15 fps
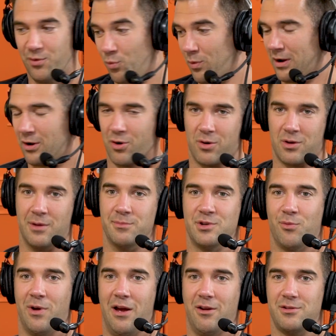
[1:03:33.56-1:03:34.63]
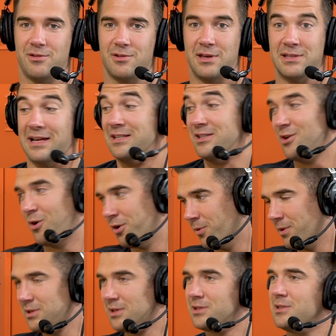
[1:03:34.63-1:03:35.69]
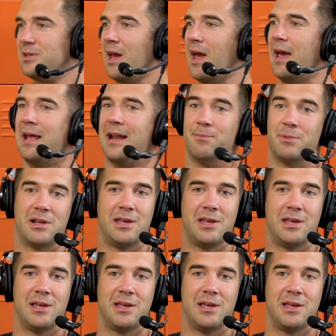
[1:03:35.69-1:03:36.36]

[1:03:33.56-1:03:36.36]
when a girl comes around because I don't know what to say and I'm going